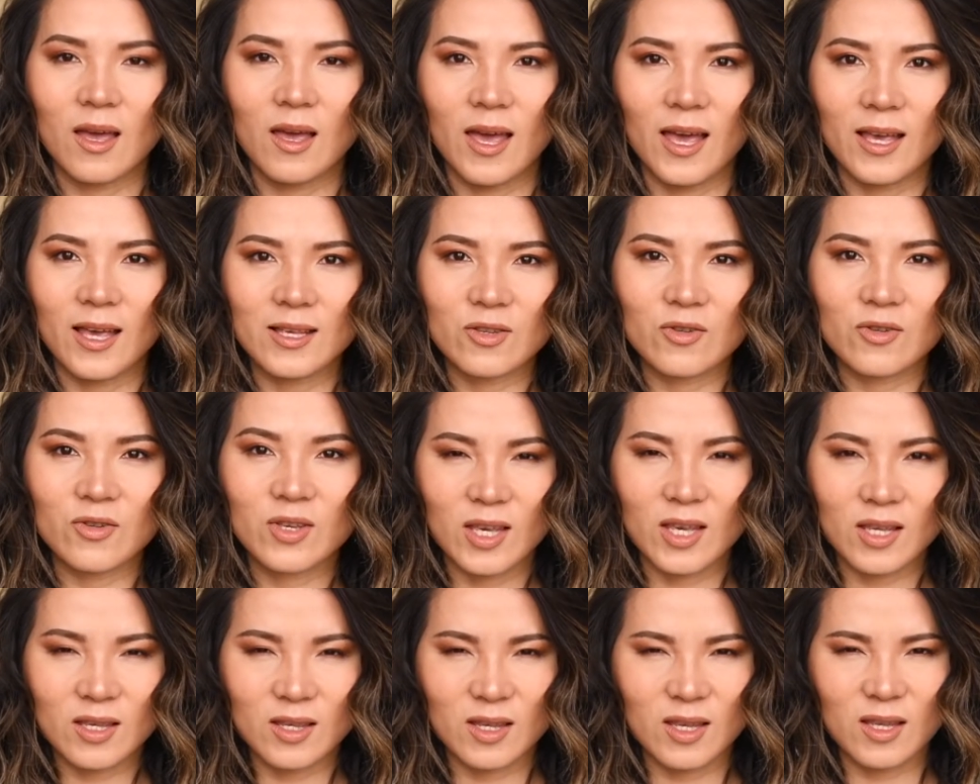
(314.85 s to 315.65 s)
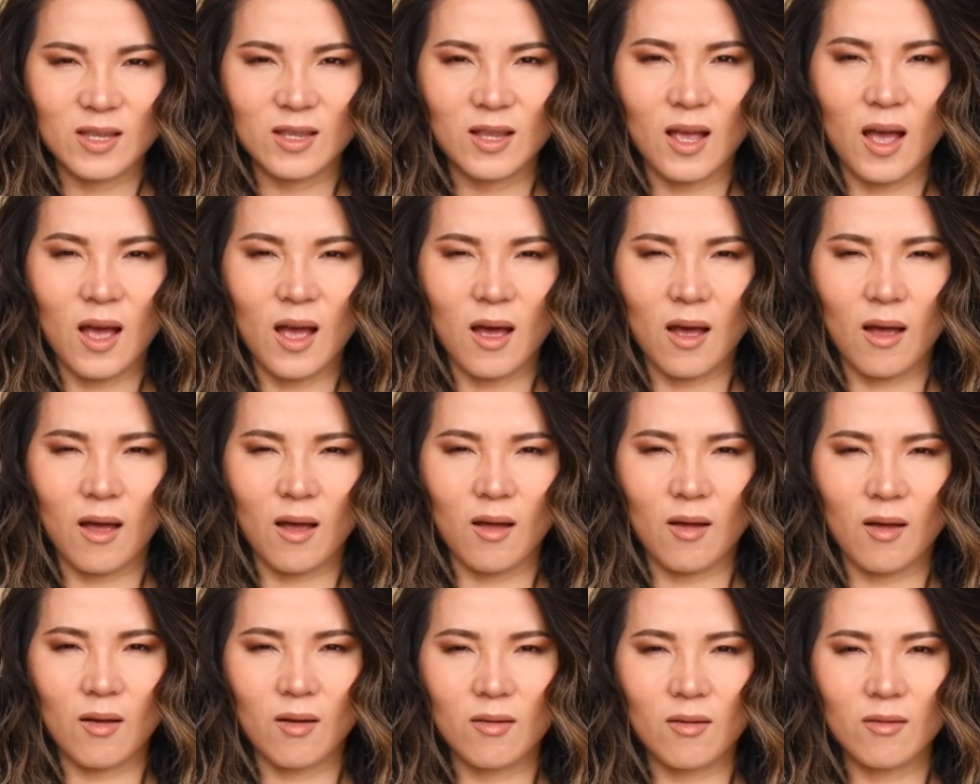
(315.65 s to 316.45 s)
as you can see
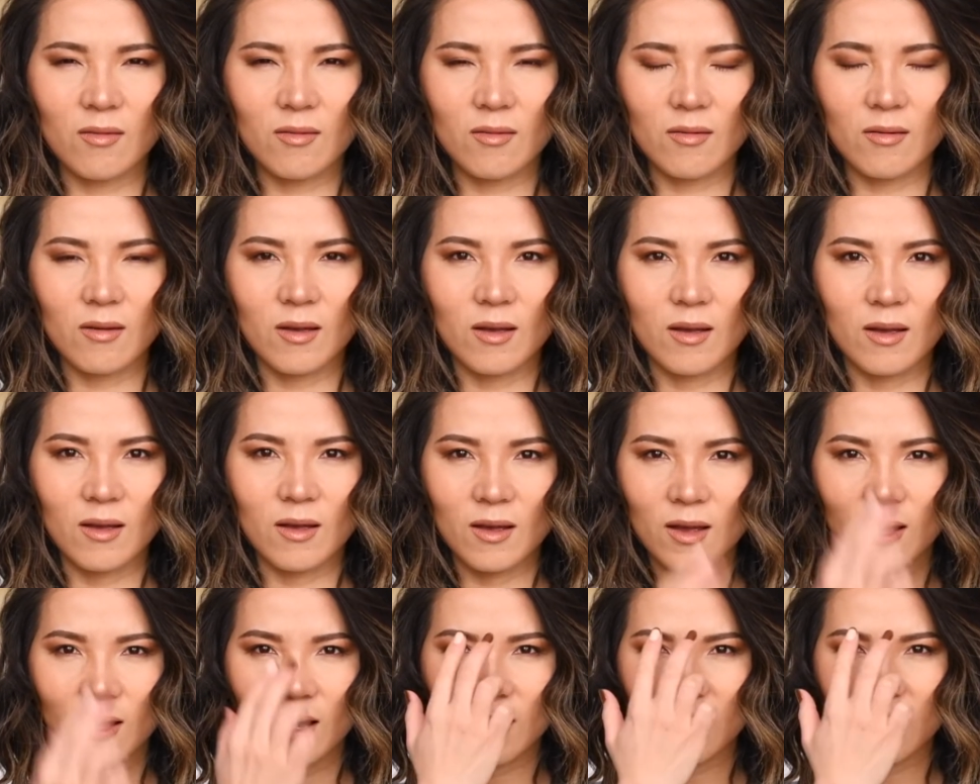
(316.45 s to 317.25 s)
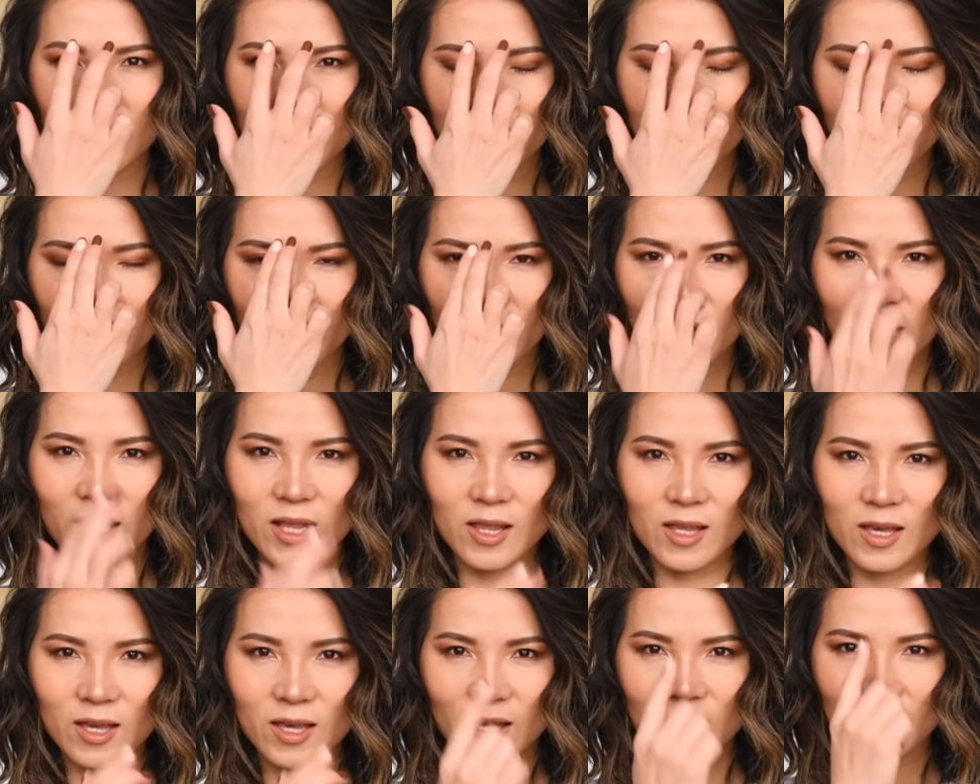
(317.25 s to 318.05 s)
now, I can
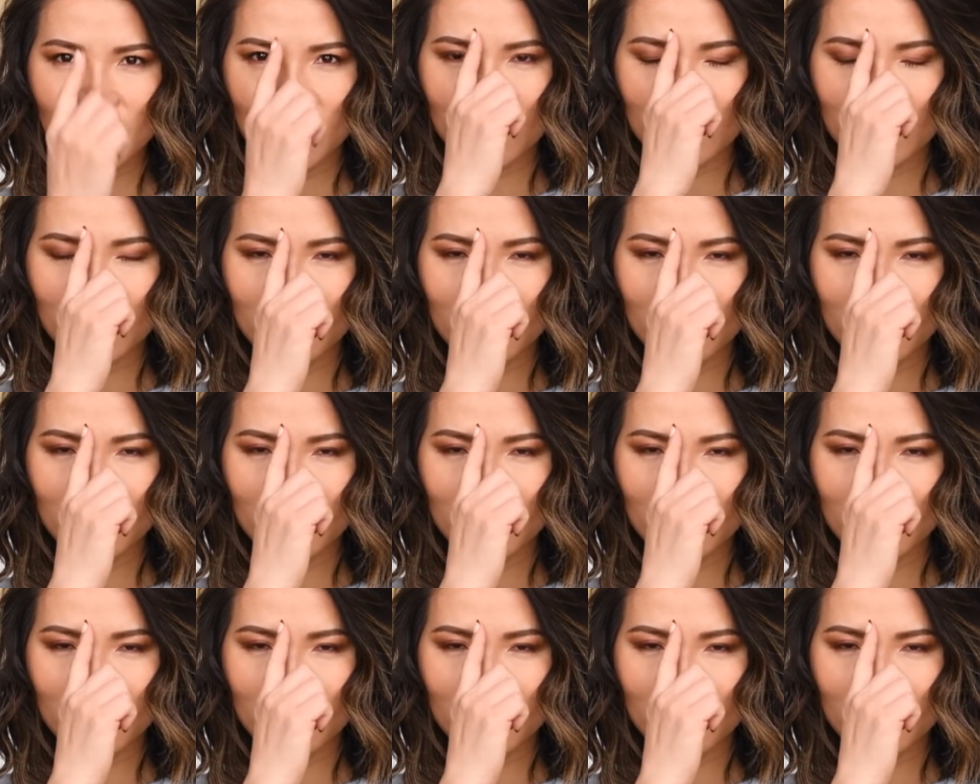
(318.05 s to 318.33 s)
barely